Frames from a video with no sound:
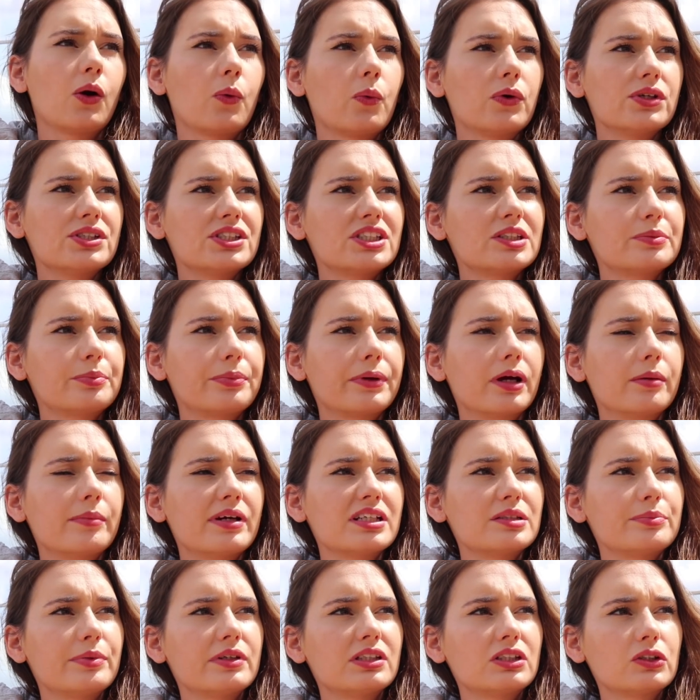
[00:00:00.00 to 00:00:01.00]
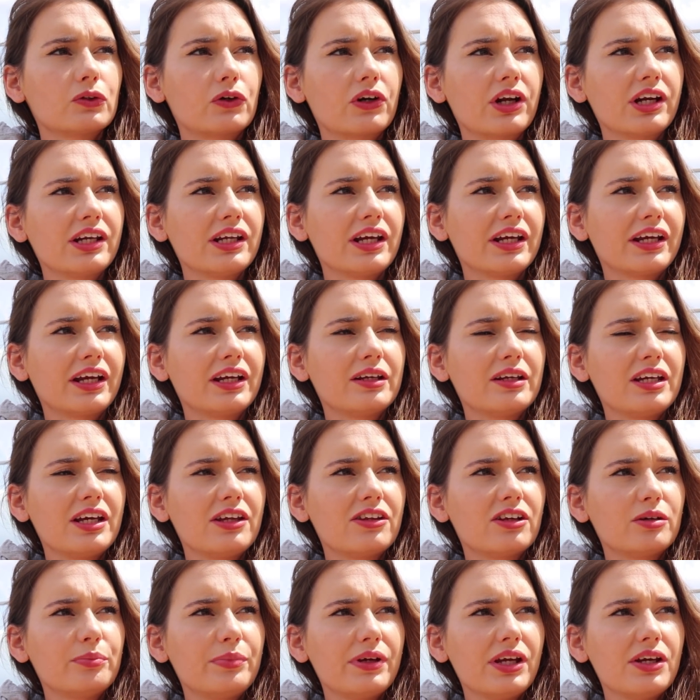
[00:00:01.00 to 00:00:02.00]
Once sperm has been sorted, it can
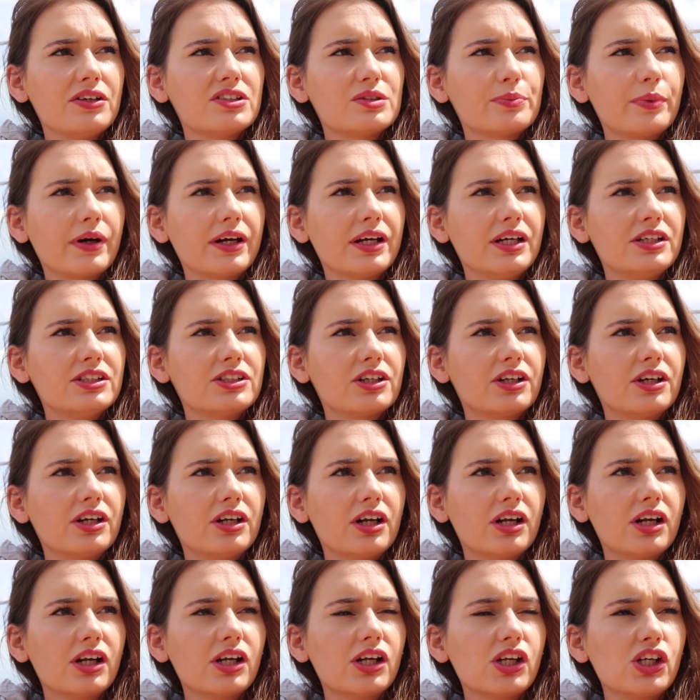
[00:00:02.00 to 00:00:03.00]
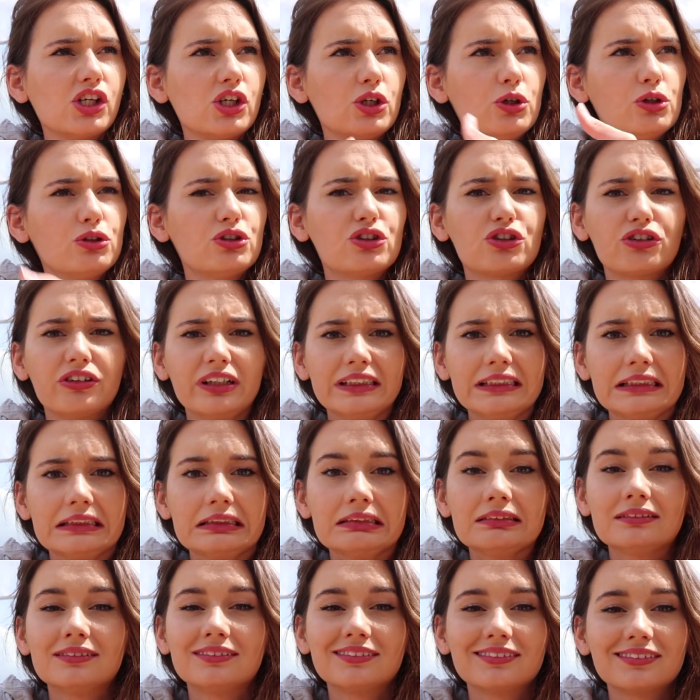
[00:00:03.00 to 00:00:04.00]
either be used by
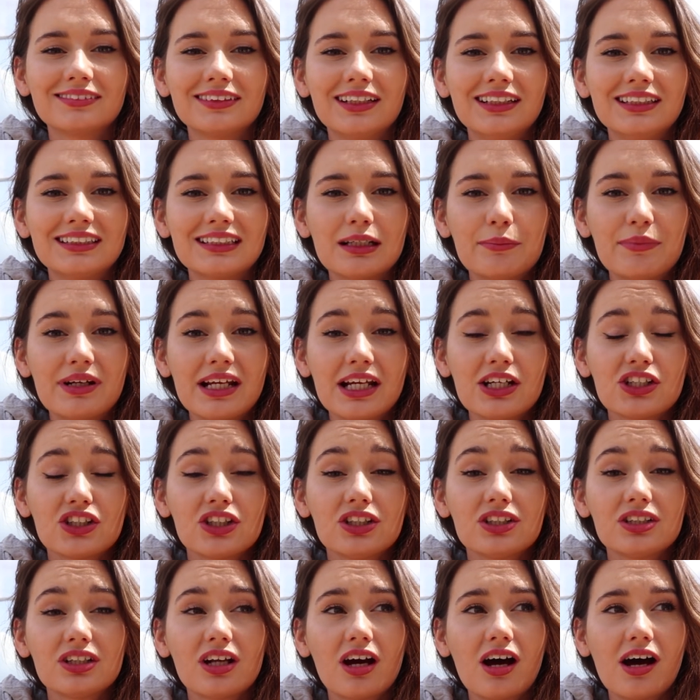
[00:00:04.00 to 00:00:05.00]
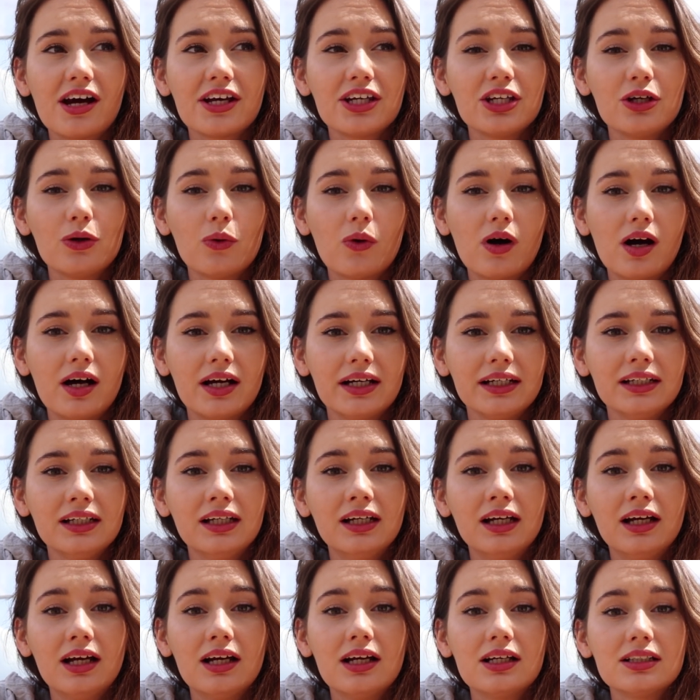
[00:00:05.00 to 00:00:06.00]
intrauterine insemination, I U I,
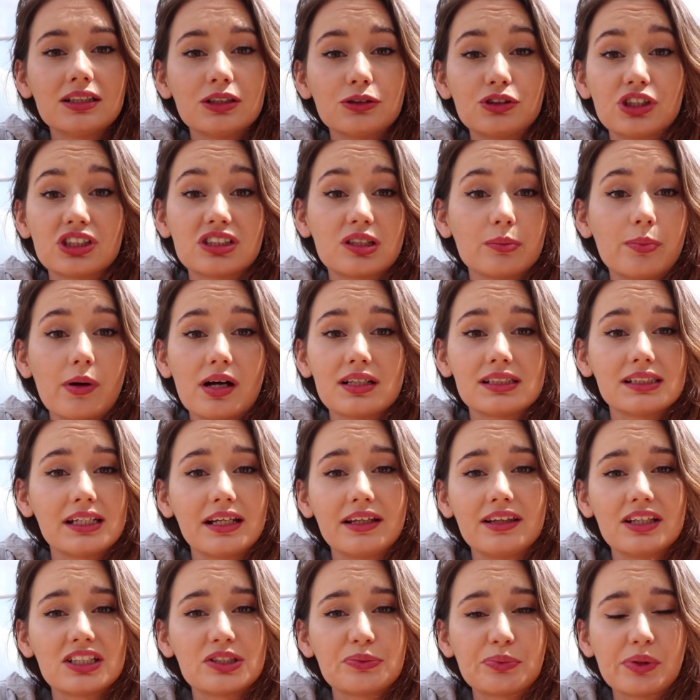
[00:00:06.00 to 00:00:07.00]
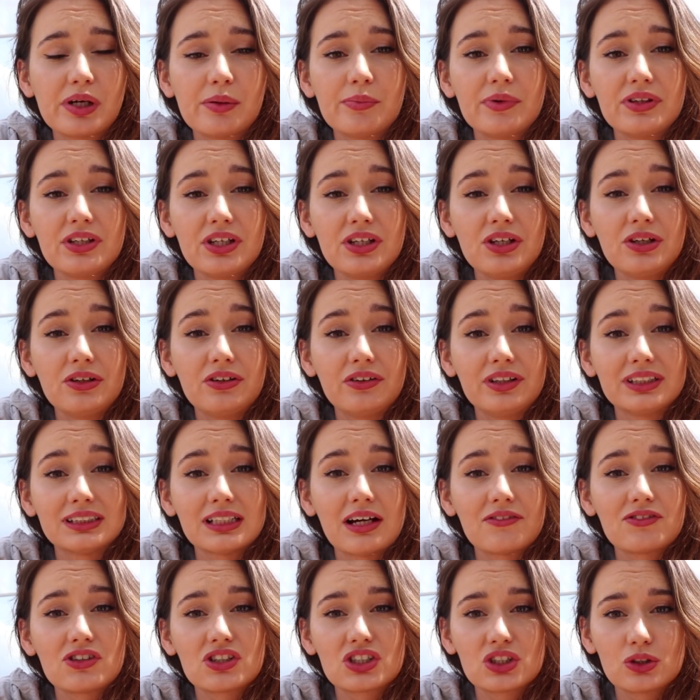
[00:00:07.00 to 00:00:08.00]
so just depositing the sperm in the uterus
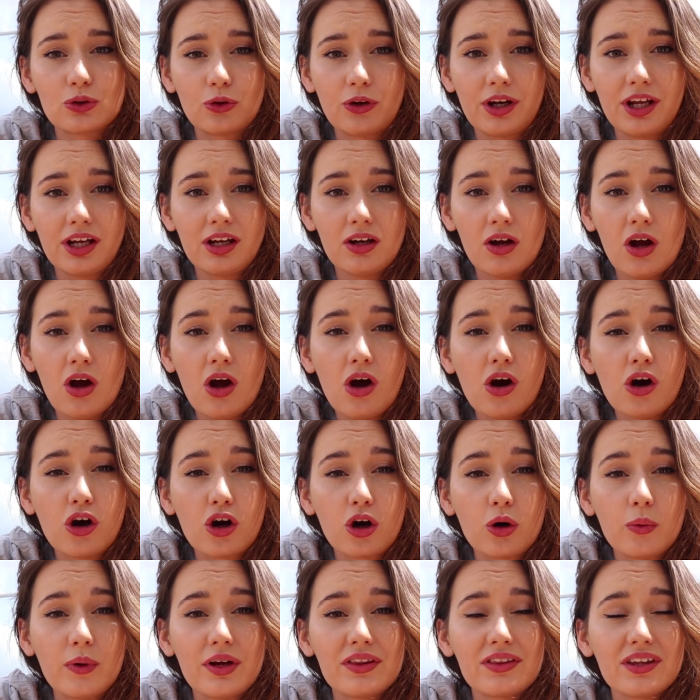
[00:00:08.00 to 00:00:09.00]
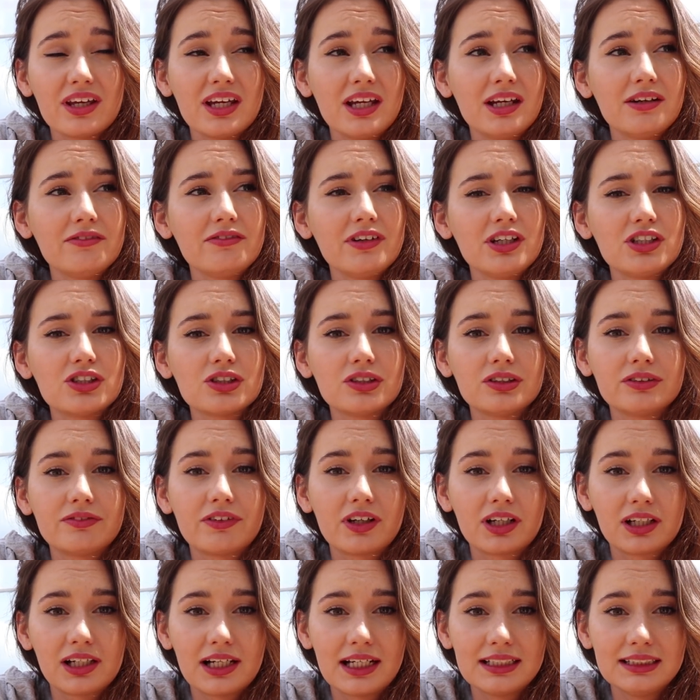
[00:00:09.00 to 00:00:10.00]
after sorting, or with in vitro
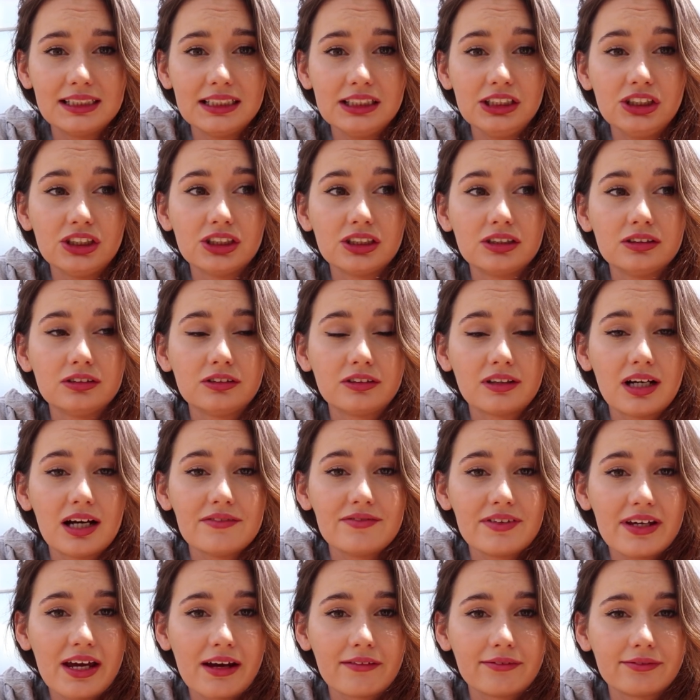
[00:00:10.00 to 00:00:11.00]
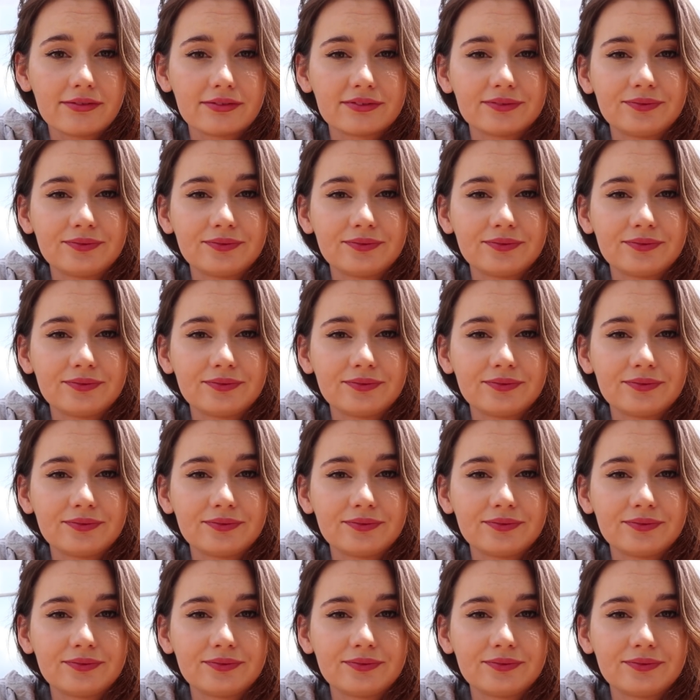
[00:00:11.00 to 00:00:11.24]
fertilization, or I V F.